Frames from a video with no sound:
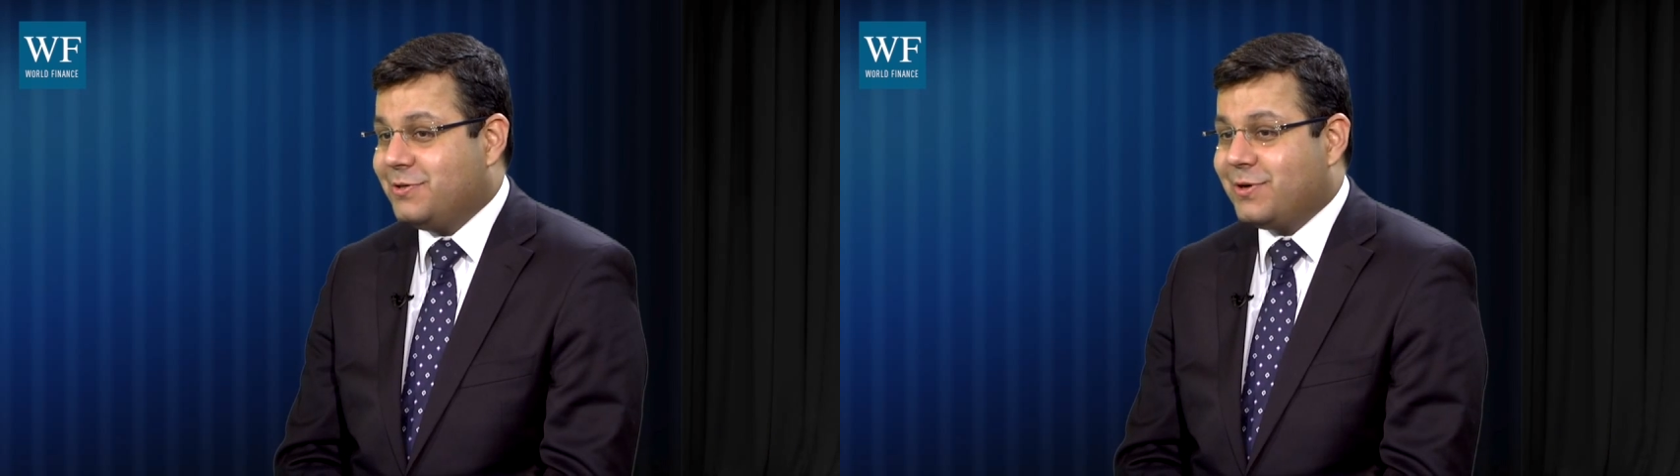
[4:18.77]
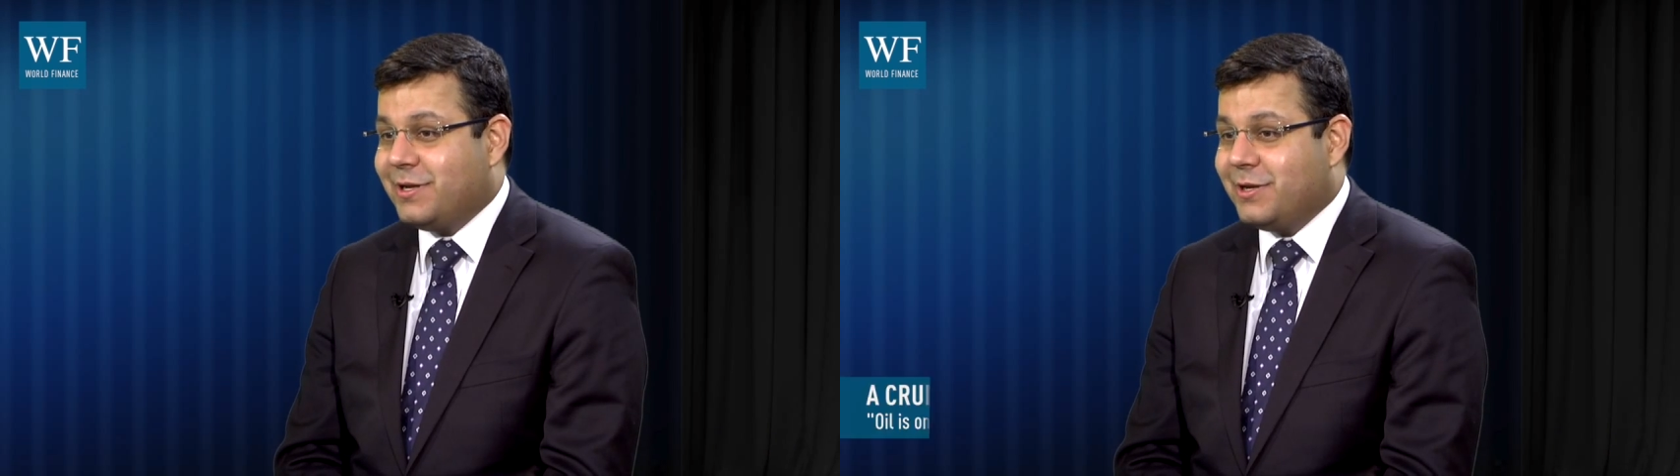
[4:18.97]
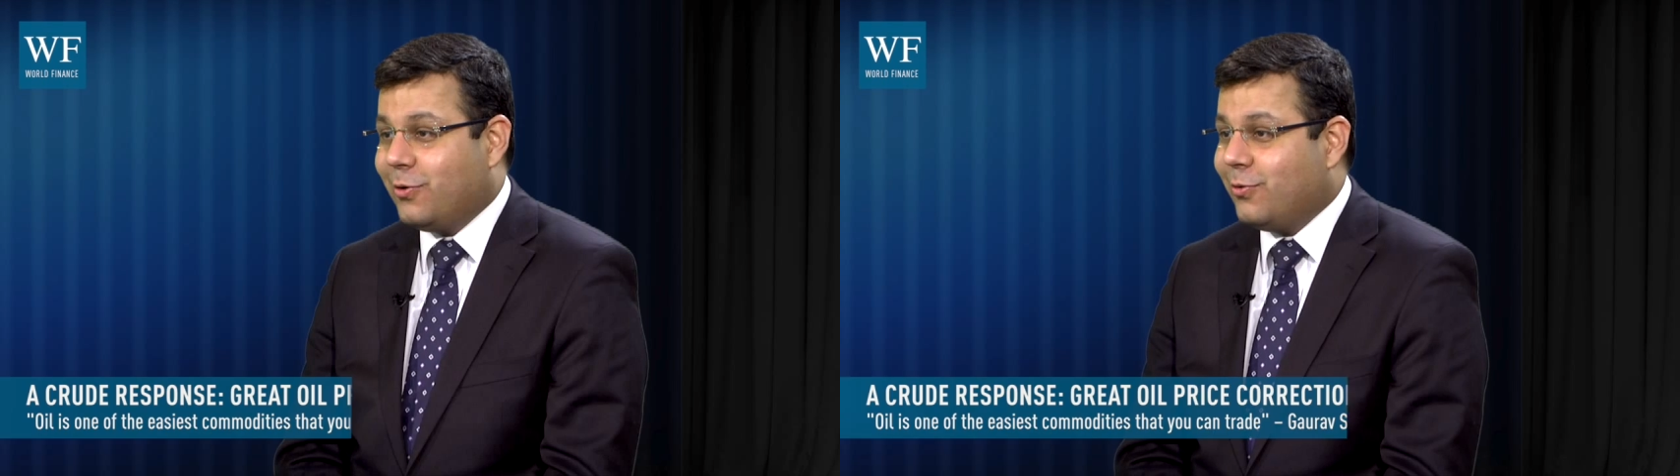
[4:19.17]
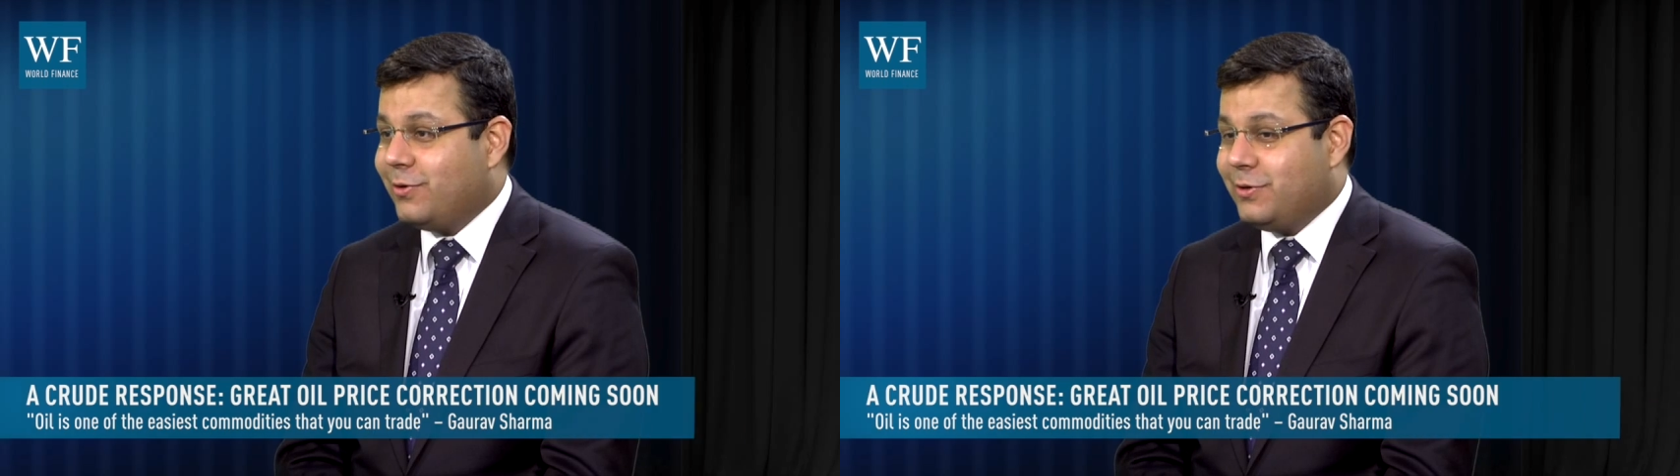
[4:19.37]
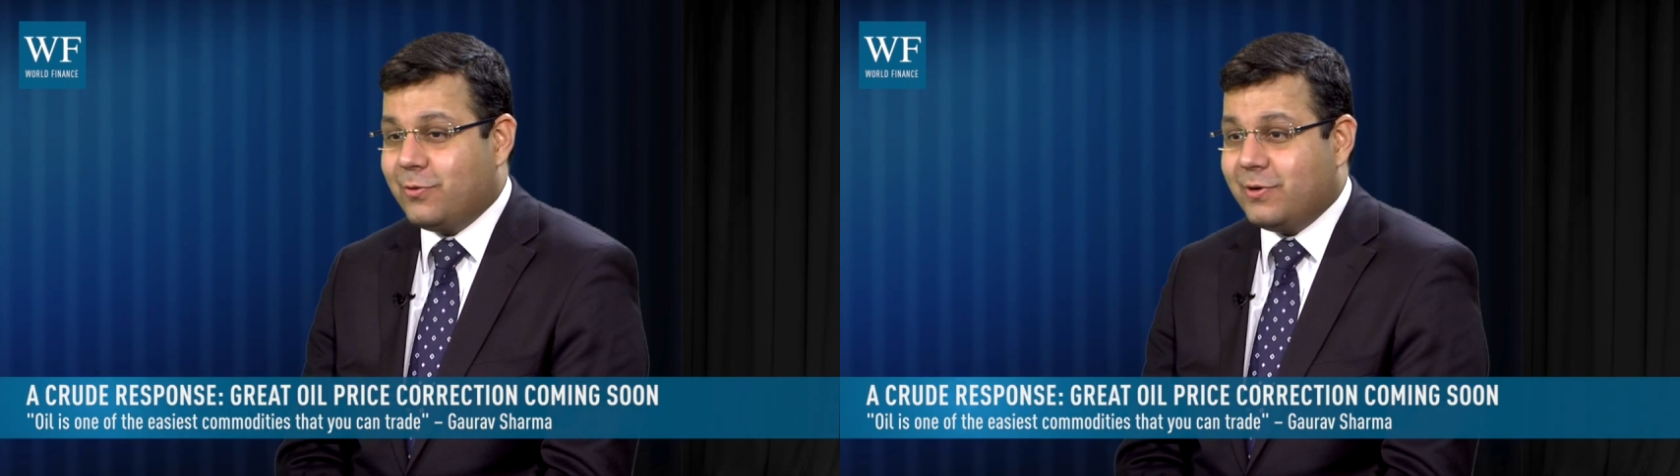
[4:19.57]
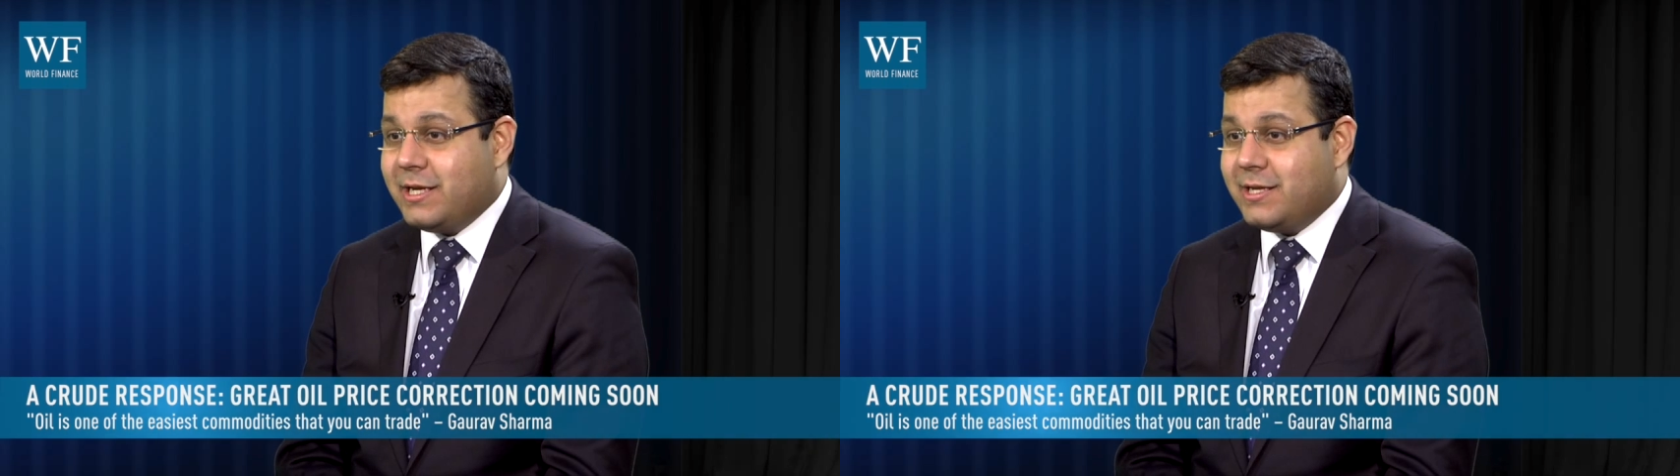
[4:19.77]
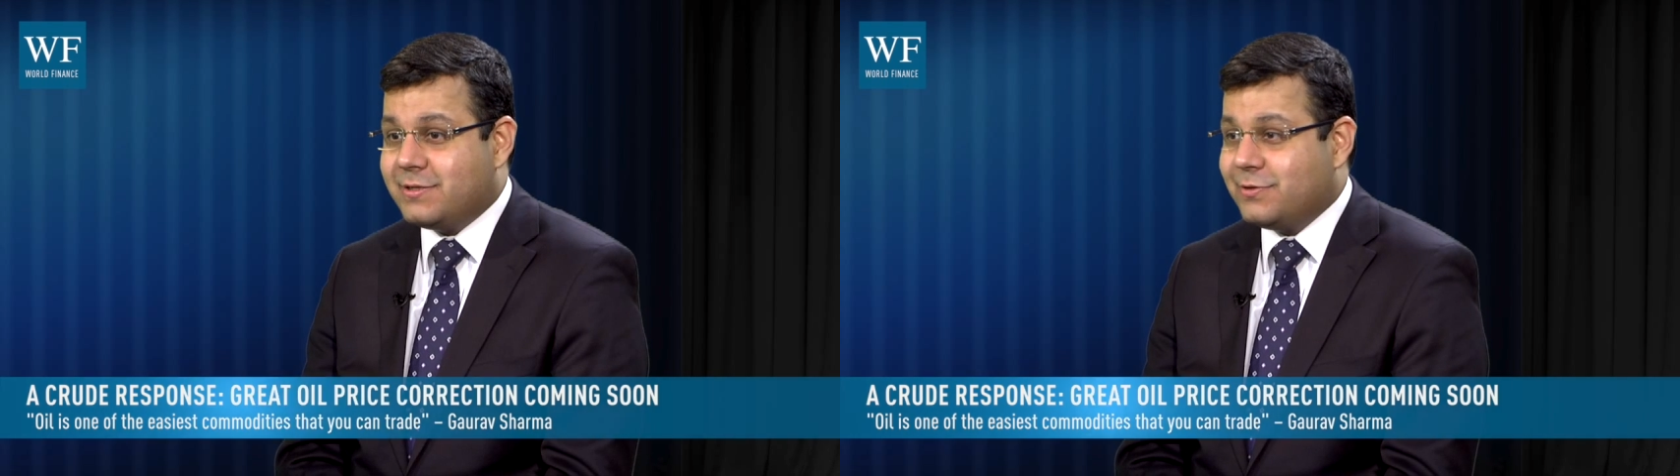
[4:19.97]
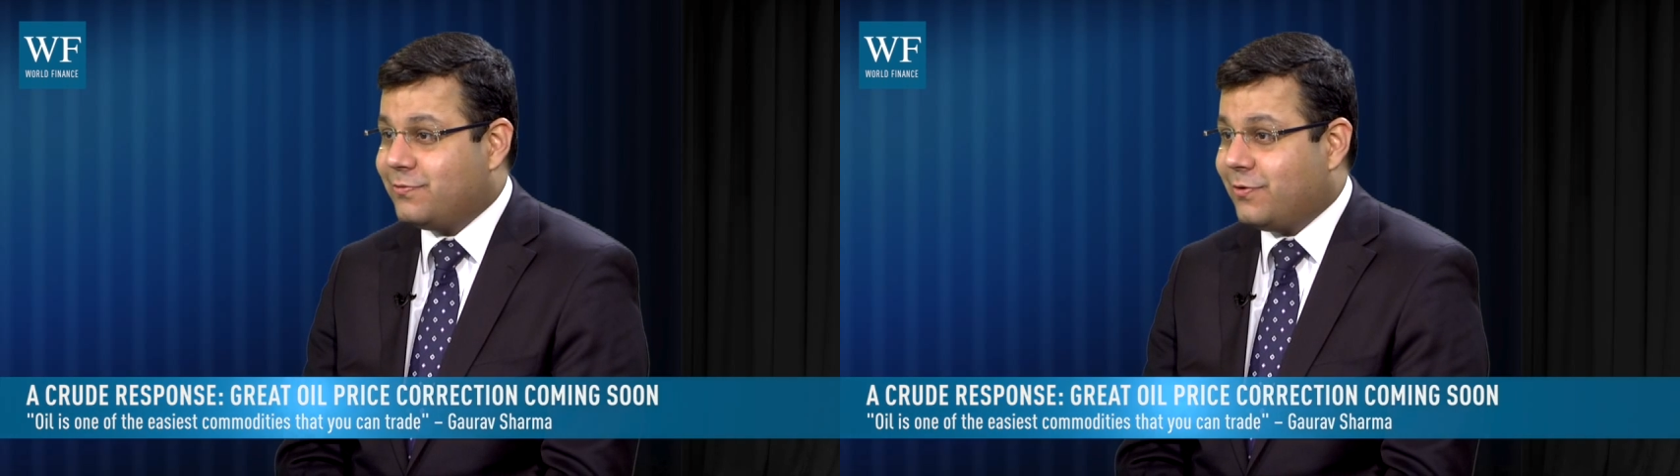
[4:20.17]
You only
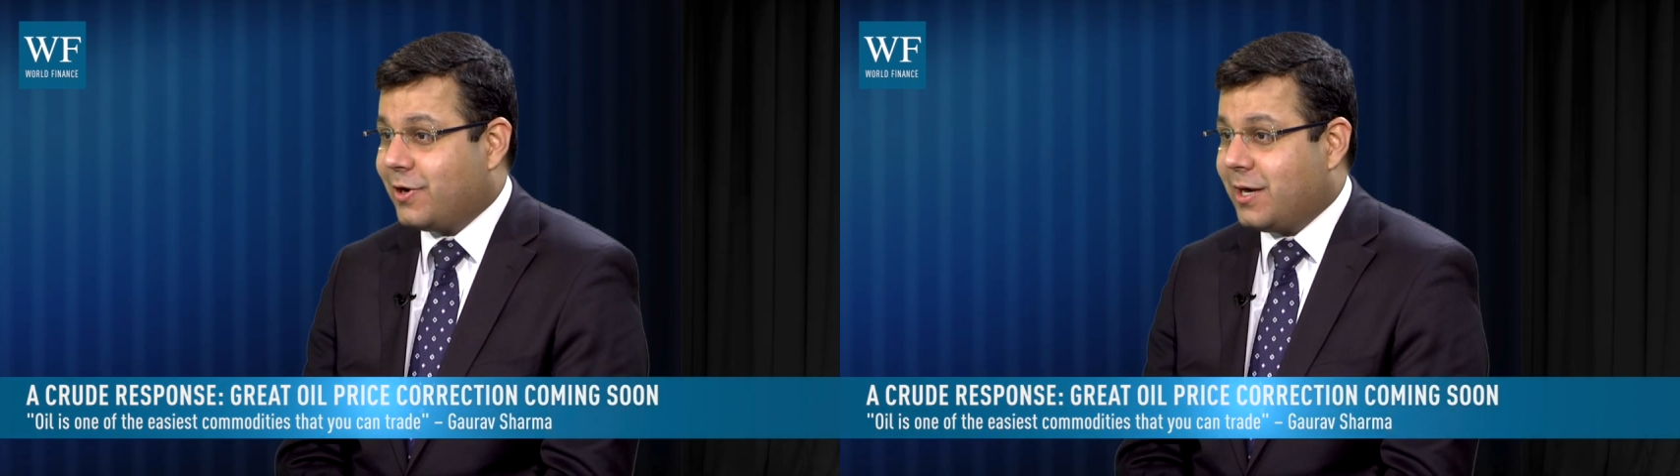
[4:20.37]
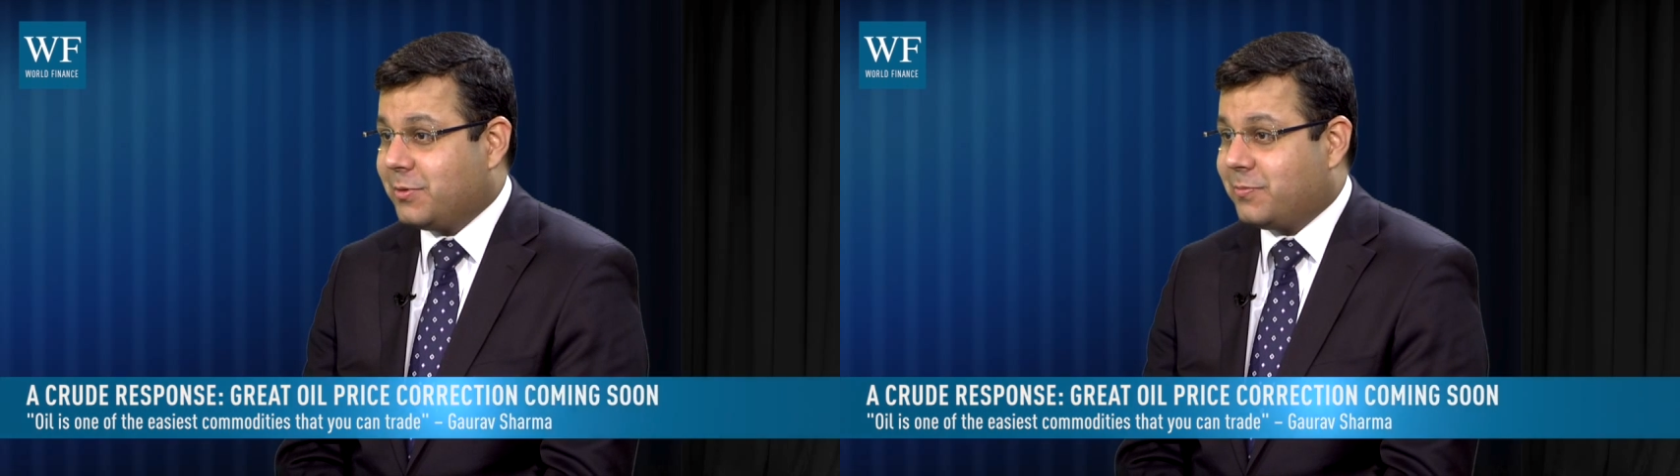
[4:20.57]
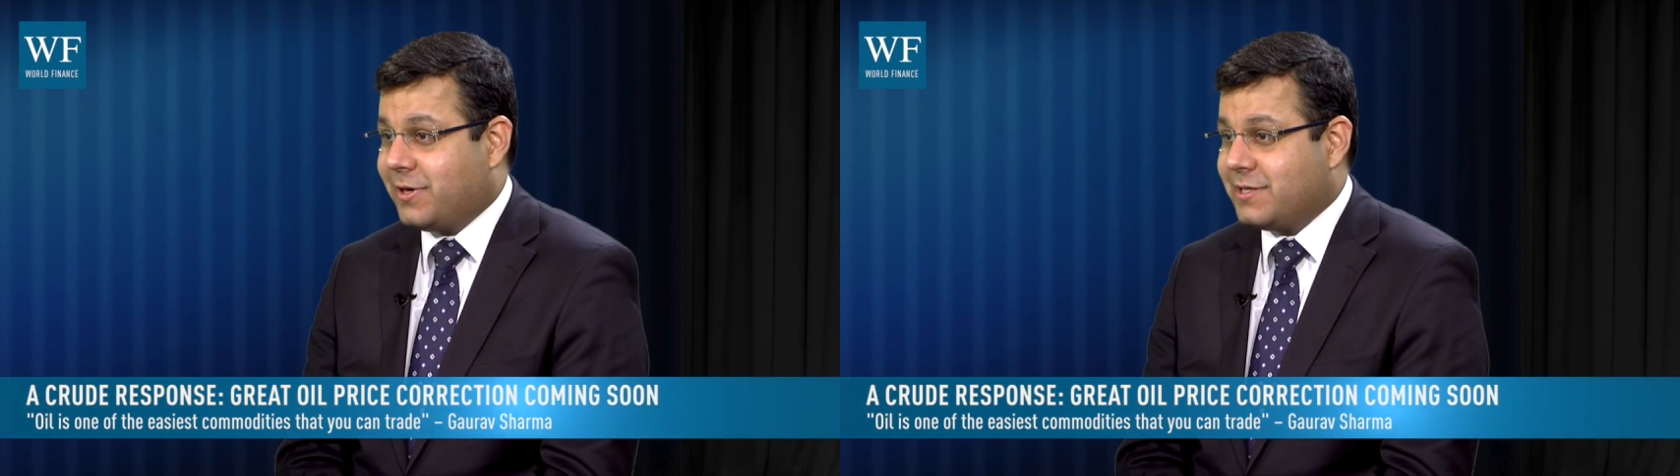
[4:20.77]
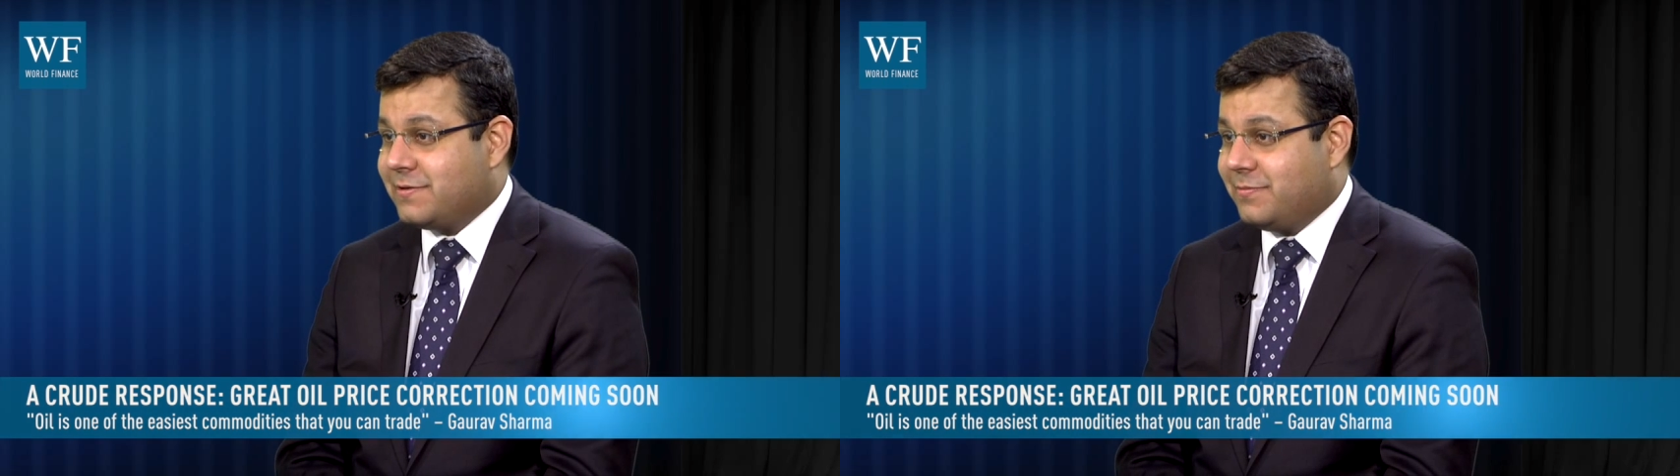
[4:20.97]
need to fork up a price